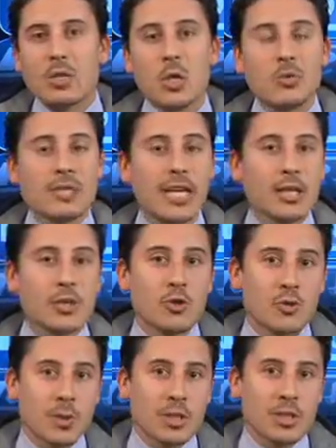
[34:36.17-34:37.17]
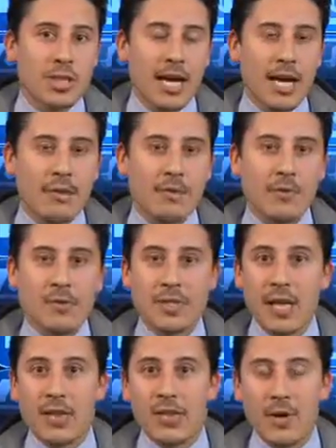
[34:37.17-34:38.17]
Don't take too much time. If you
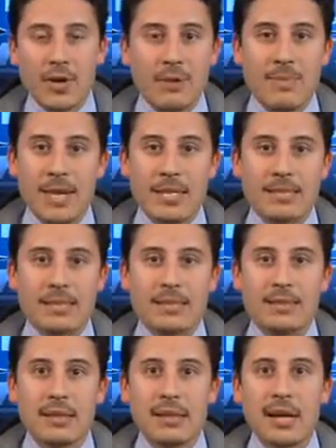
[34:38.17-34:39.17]
say 30 minutes